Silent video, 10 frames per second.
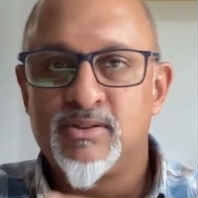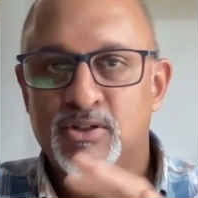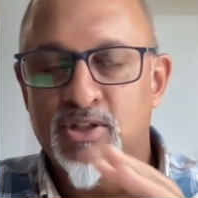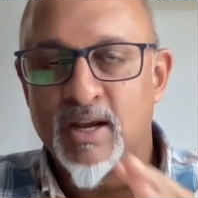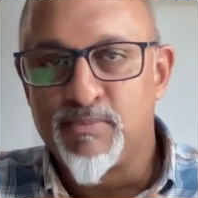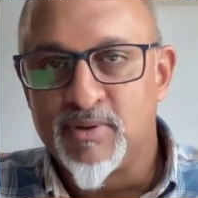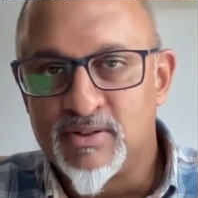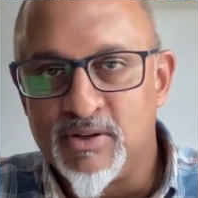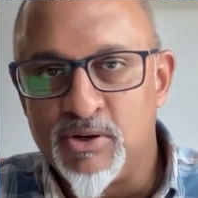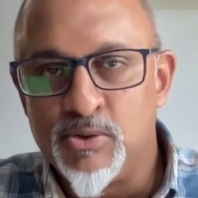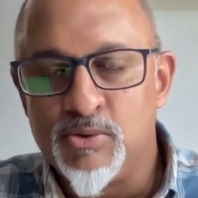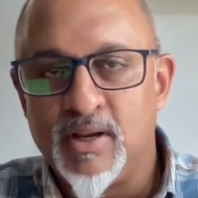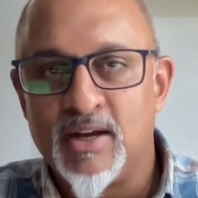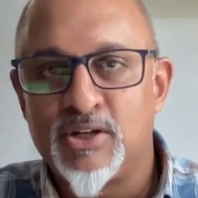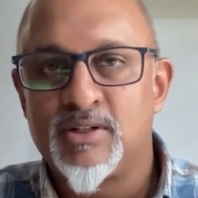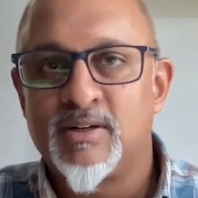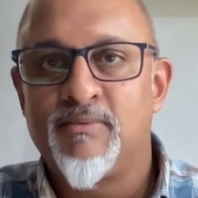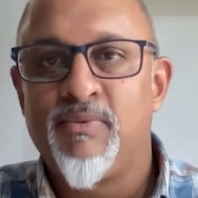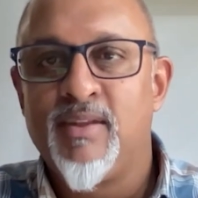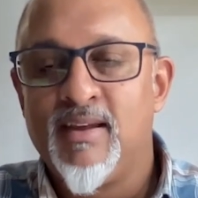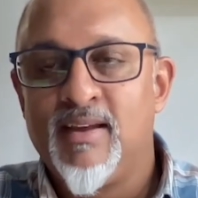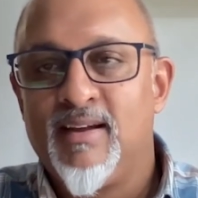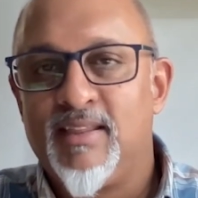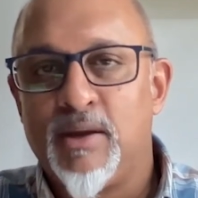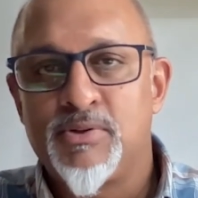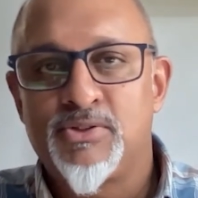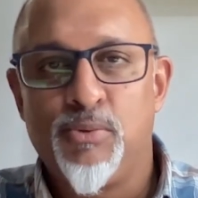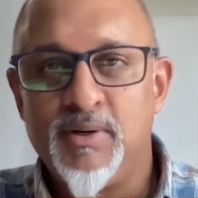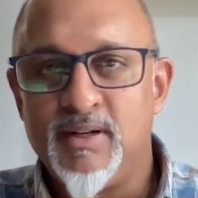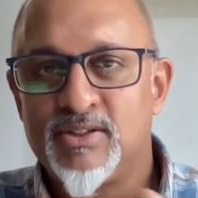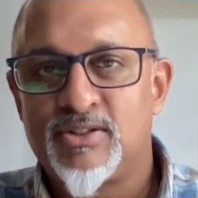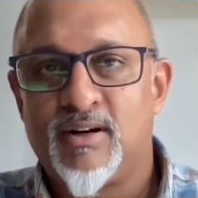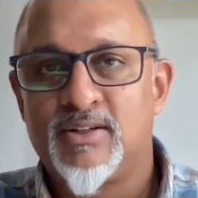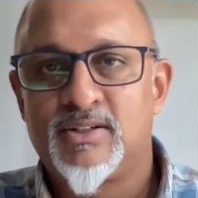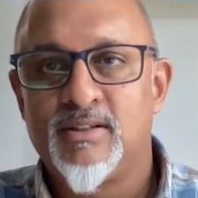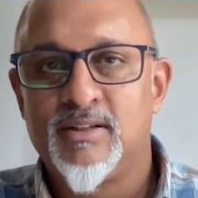to shape this new nation, there were so many instructions.